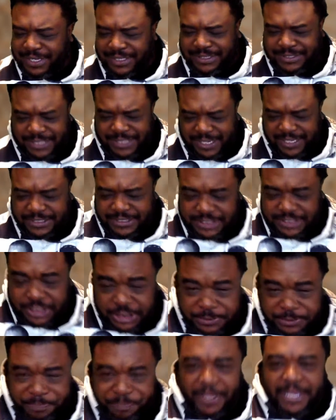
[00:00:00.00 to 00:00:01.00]
continue to
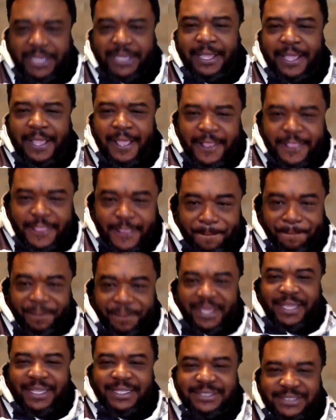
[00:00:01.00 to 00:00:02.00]
speak the
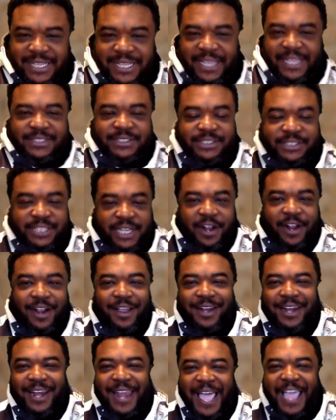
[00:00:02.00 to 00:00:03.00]
peace into
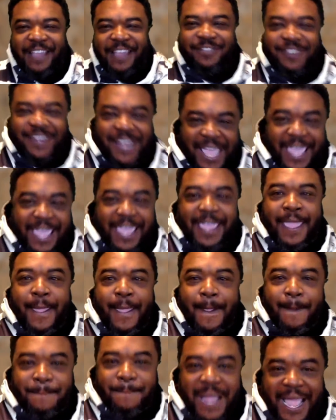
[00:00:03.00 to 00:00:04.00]
her life day
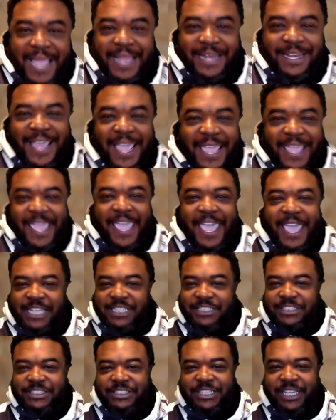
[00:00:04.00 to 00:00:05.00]
by day
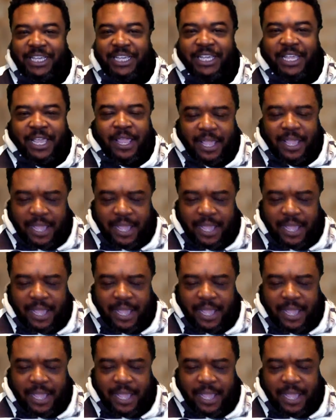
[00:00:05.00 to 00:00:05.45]
as she